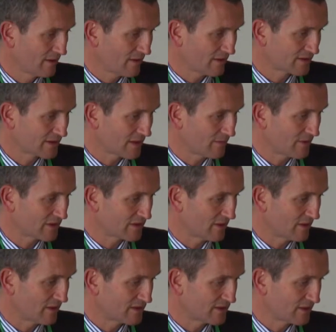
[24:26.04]
last couple of
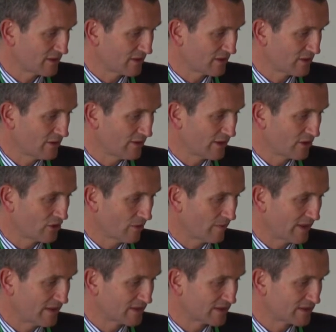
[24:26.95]
slides and concluding
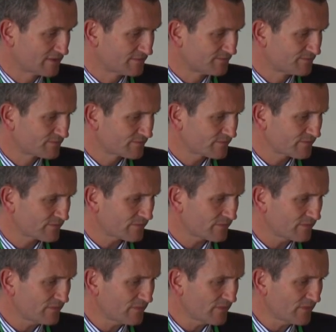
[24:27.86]
comments,
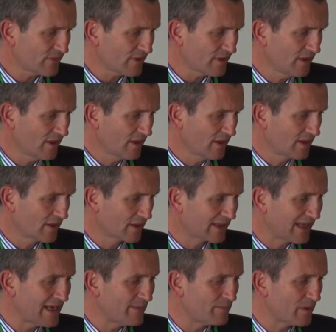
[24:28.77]

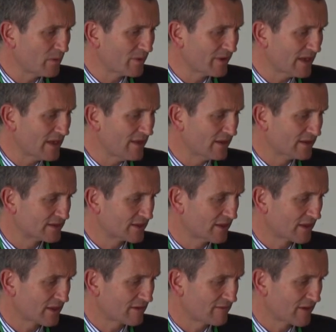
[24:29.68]
keeping within the
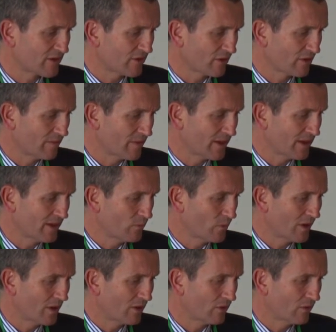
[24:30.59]
circular economy,
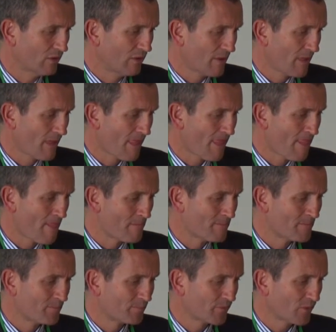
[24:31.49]
well,
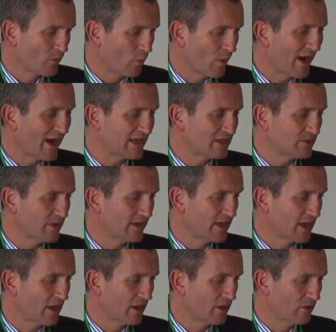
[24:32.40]
where do we
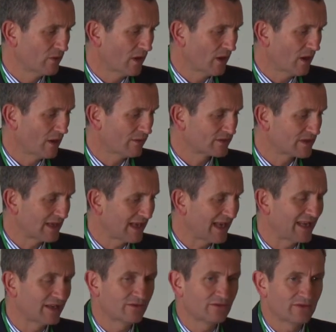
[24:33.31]
go after
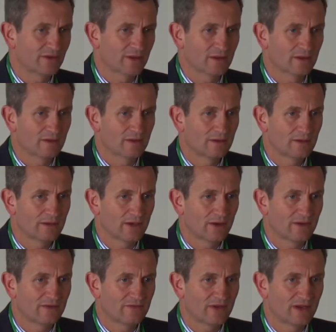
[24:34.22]
landfill? You
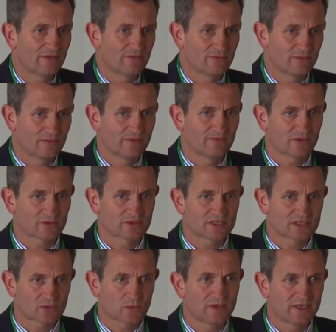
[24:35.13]
know, if we've got
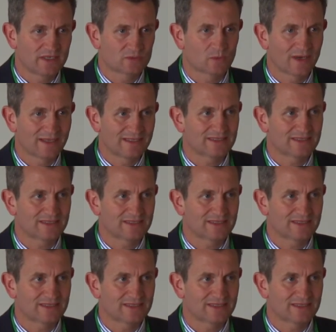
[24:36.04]
to squeeze